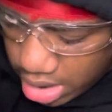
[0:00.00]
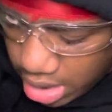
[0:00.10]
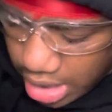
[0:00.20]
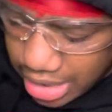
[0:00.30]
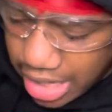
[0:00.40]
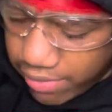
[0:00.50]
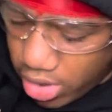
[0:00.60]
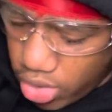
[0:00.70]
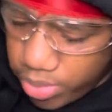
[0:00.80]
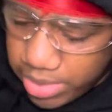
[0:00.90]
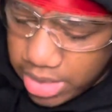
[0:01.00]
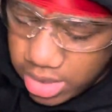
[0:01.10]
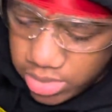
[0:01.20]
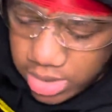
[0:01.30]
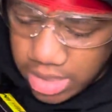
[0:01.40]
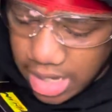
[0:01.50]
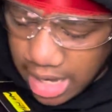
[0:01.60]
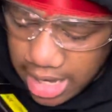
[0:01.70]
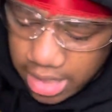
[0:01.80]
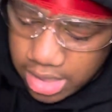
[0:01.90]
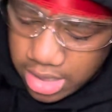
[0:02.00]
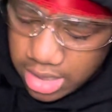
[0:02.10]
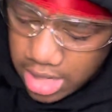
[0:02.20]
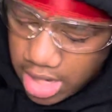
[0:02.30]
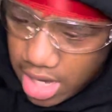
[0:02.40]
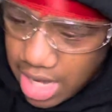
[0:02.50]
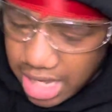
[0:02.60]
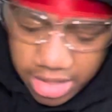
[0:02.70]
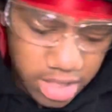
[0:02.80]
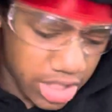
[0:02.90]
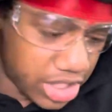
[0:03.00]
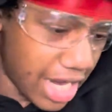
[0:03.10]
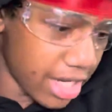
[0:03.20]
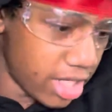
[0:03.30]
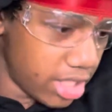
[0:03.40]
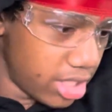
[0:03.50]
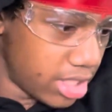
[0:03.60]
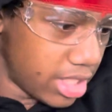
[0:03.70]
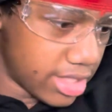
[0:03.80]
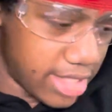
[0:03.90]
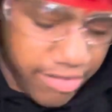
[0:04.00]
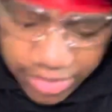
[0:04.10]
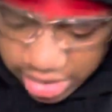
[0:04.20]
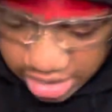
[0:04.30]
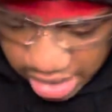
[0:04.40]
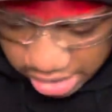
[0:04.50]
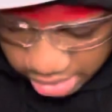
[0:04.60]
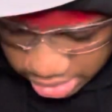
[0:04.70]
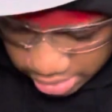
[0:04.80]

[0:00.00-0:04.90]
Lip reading: I can't even open this. What the heck? Is this a shotgun? This is definitely a shotgun.